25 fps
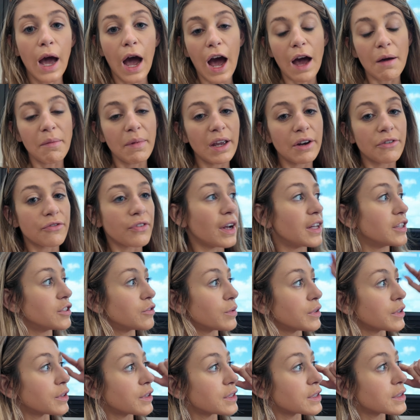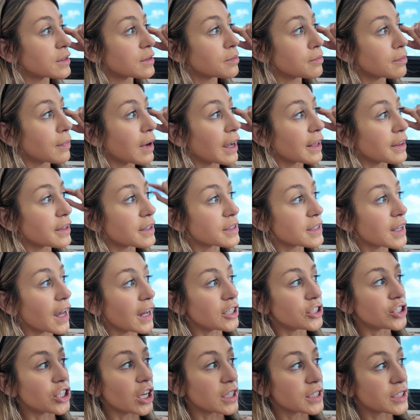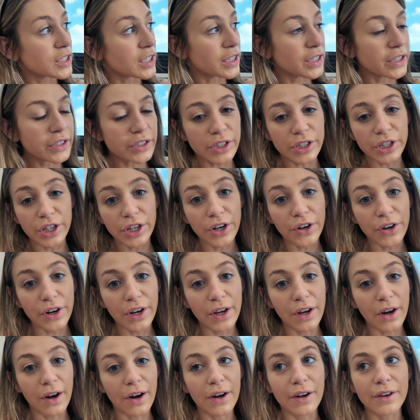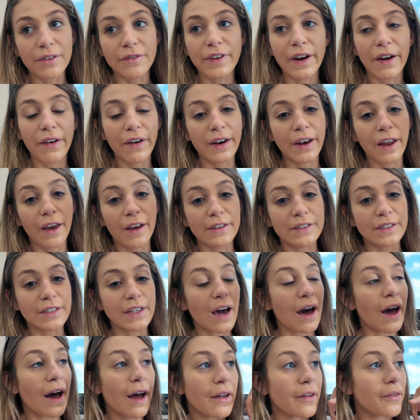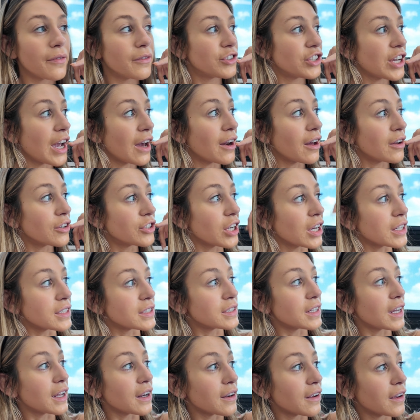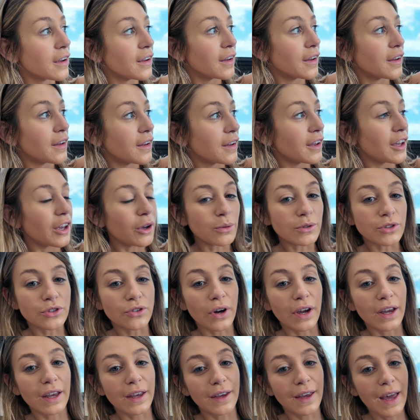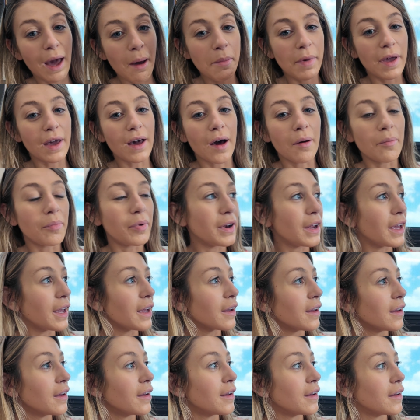I made friends with this guy Justin, the security guard. Very nice guy. Shout out Justin. He was great. He kept me company.